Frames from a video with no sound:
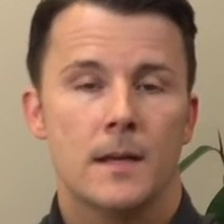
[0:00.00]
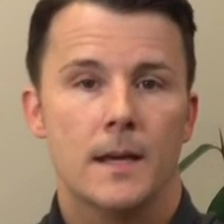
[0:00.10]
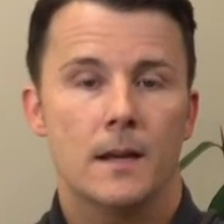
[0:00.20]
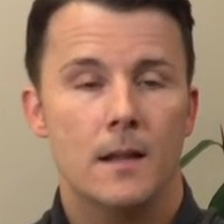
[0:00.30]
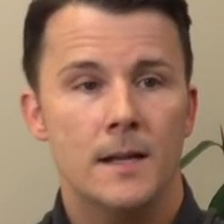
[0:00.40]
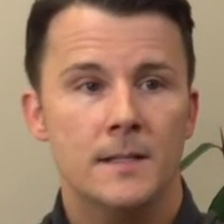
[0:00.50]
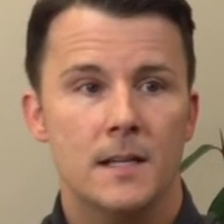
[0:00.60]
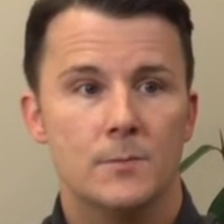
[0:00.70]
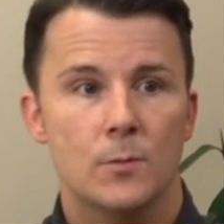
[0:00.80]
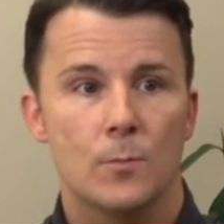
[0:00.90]
And a lot of
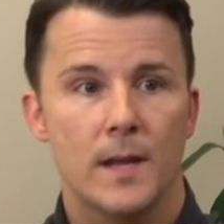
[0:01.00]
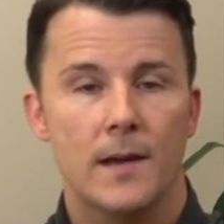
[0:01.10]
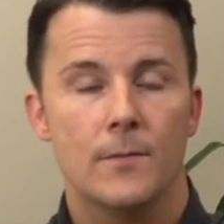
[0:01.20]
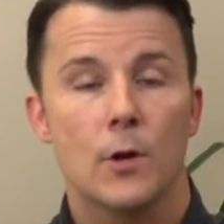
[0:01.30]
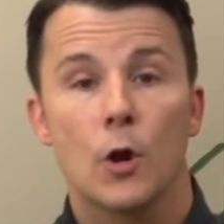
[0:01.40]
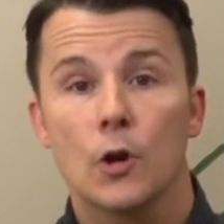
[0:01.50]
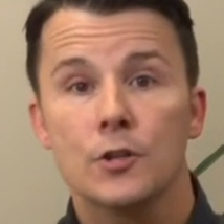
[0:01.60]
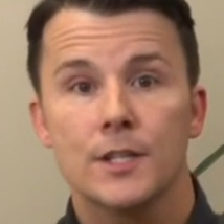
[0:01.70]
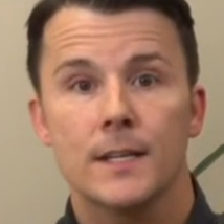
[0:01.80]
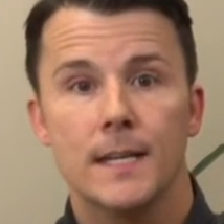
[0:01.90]
times when we have the
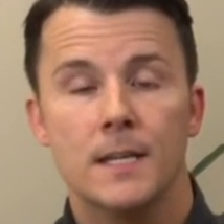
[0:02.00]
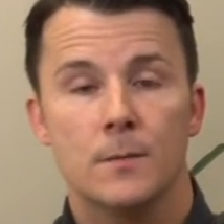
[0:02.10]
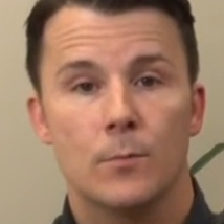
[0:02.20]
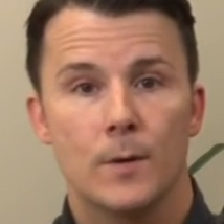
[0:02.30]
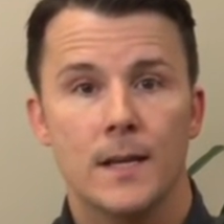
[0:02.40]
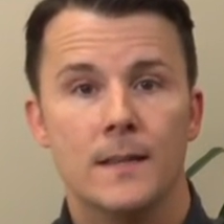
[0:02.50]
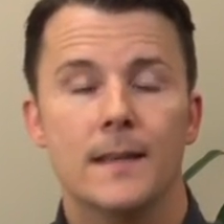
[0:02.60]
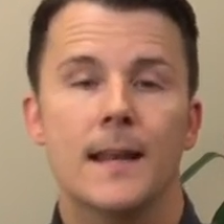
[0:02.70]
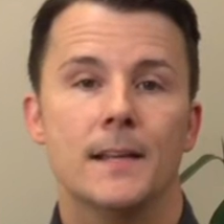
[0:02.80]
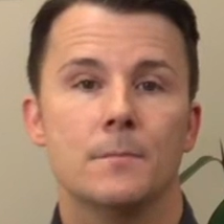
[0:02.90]
urgent need to breathe,
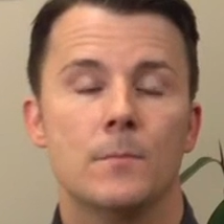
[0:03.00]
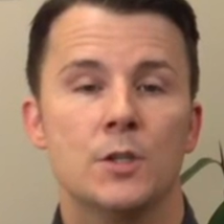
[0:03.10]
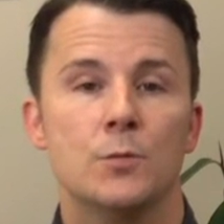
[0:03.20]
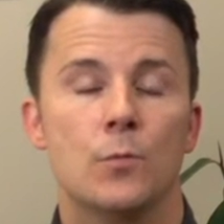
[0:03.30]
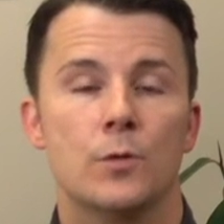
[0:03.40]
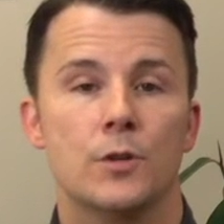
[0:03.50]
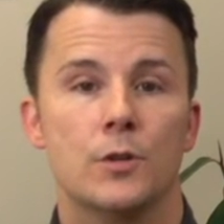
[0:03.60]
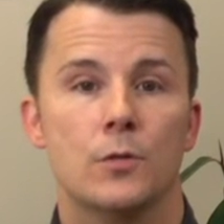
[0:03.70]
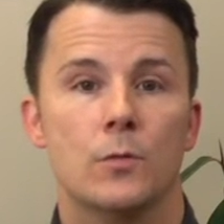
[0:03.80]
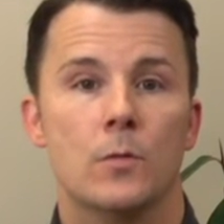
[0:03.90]
it has much more to
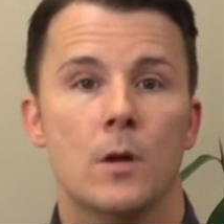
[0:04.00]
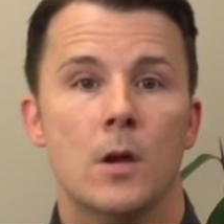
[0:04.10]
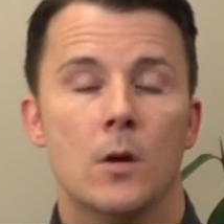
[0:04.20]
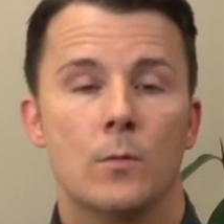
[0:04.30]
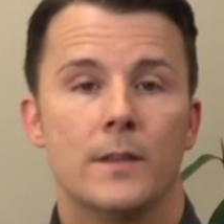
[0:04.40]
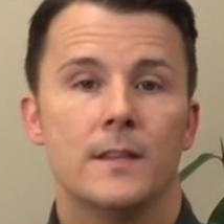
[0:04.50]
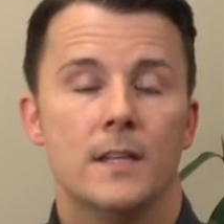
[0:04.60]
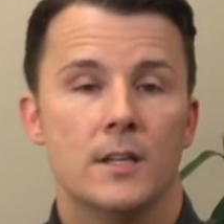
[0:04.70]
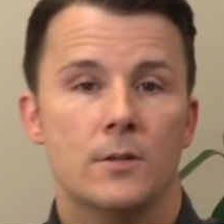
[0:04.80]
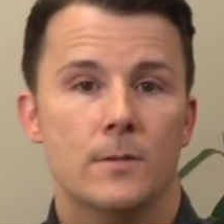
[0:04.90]
do with
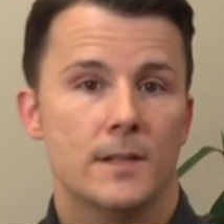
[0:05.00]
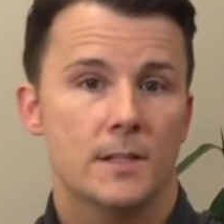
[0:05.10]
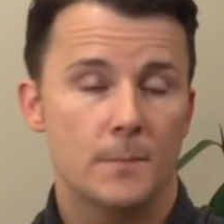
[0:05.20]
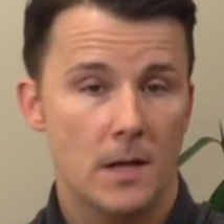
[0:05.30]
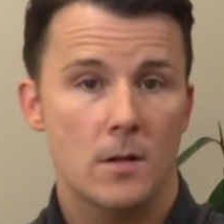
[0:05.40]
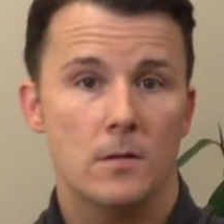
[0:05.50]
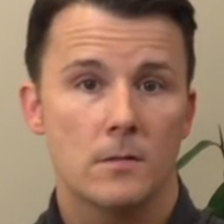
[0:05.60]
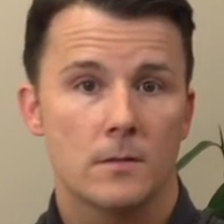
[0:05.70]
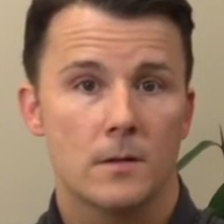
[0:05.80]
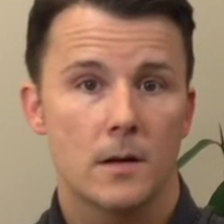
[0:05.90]
needing to
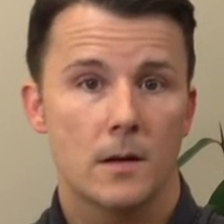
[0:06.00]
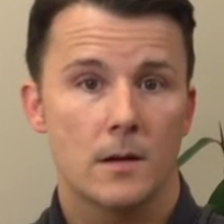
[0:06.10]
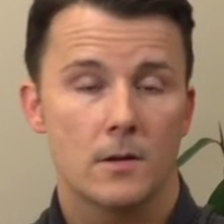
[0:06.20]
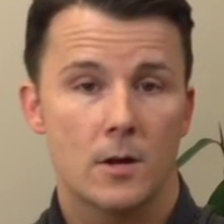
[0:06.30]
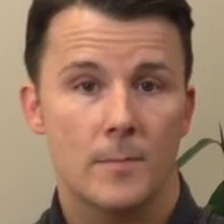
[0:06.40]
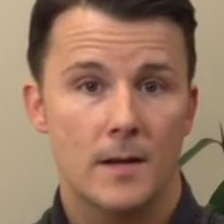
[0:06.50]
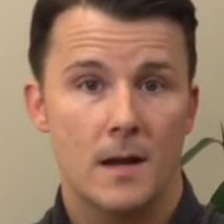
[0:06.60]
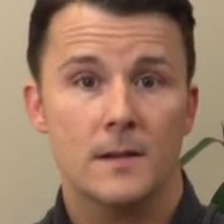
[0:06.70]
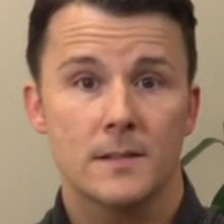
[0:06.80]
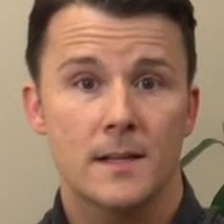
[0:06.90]
expel carbon
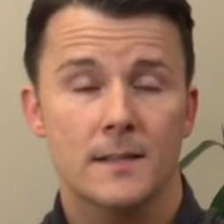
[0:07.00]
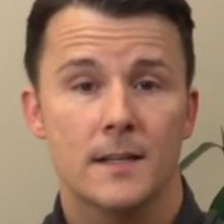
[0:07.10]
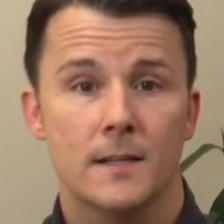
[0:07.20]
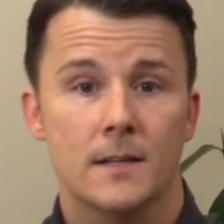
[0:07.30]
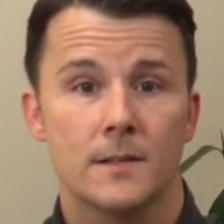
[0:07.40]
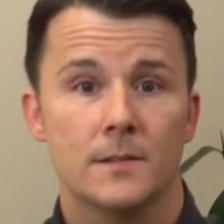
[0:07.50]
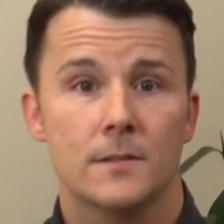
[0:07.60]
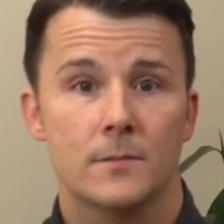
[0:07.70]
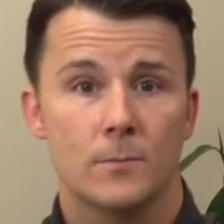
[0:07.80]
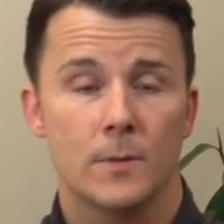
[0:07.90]
dioxide than it
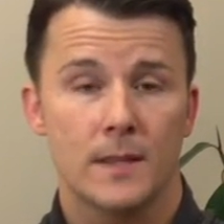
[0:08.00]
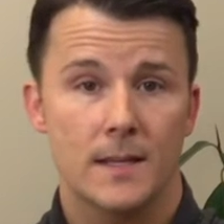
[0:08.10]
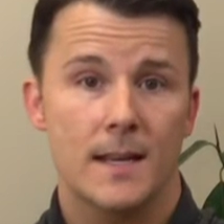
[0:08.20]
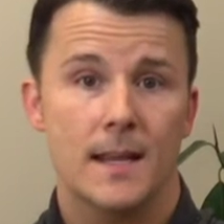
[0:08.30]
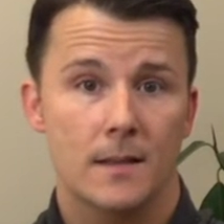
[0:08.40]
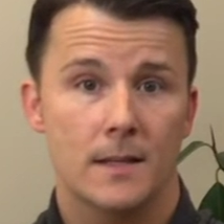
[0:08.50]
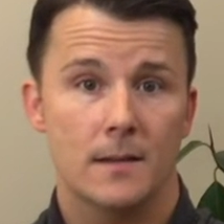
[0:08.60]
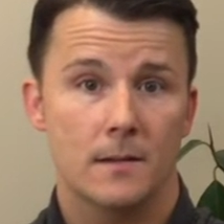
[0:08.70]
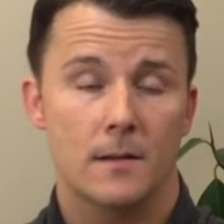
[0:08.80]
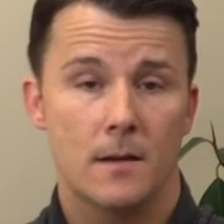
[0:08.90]
does with
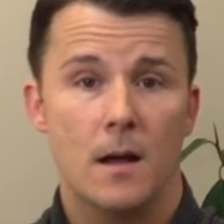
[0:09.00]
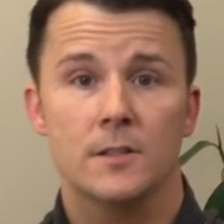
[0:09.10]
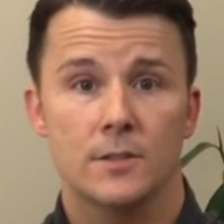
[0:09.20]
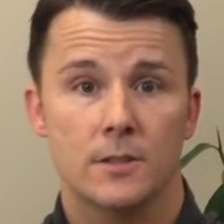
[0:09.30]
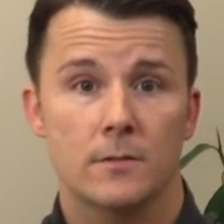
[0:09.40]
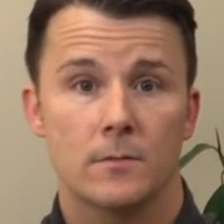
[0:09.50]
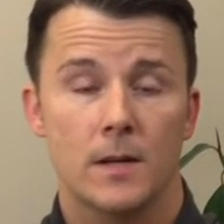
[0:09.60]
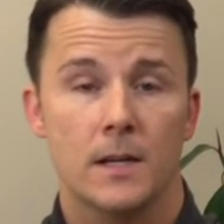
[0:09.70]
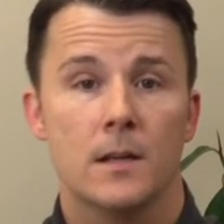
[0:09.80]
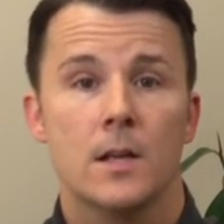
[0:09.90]
inhaling oxygen,
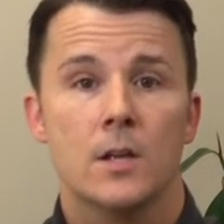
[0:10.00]
right?